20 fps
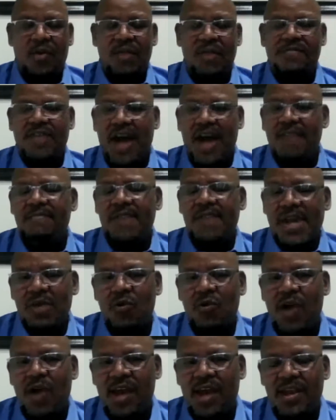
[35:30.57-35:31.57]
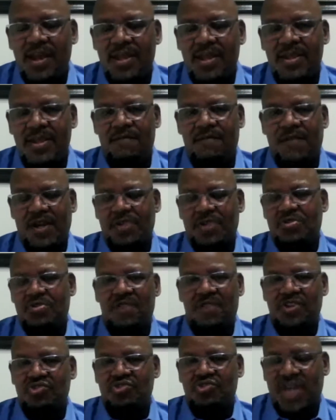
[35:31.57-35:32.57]
we've done very well in the field
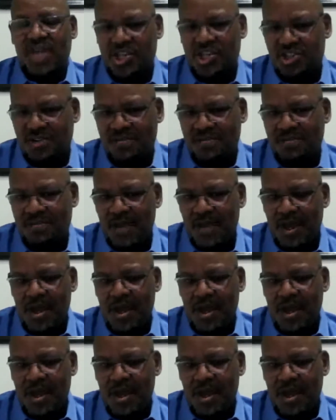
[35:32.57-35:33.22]
of education,